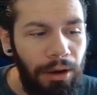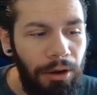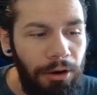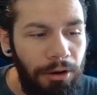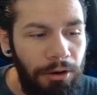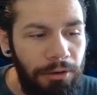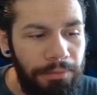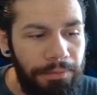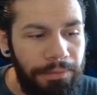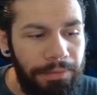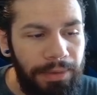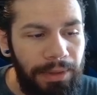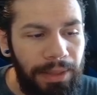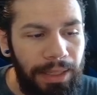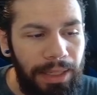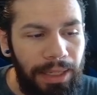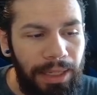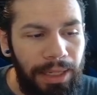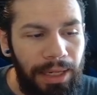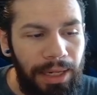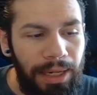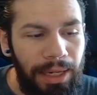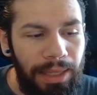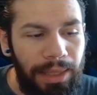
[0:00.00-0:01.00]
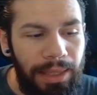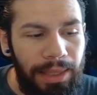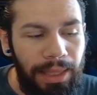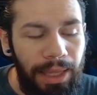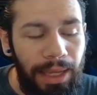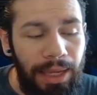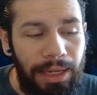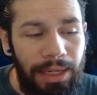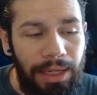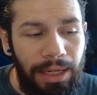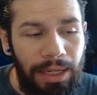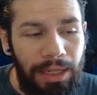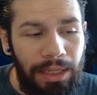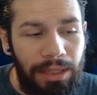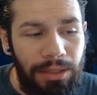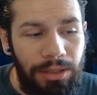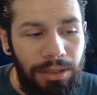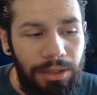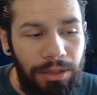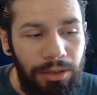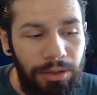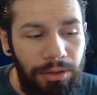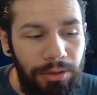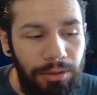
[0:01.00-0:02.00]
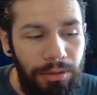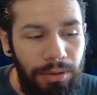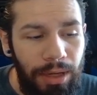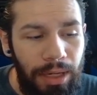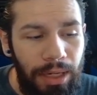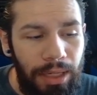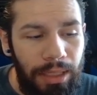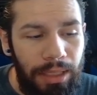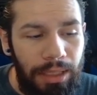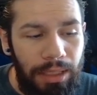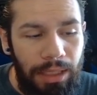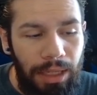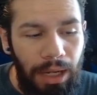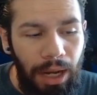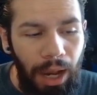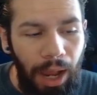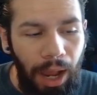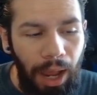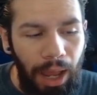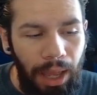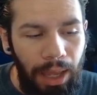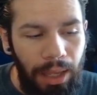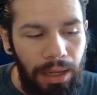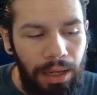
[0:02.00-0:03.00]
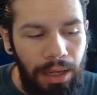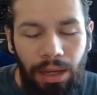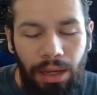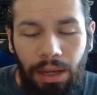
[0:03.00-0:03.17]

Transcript: Hopefully they do not.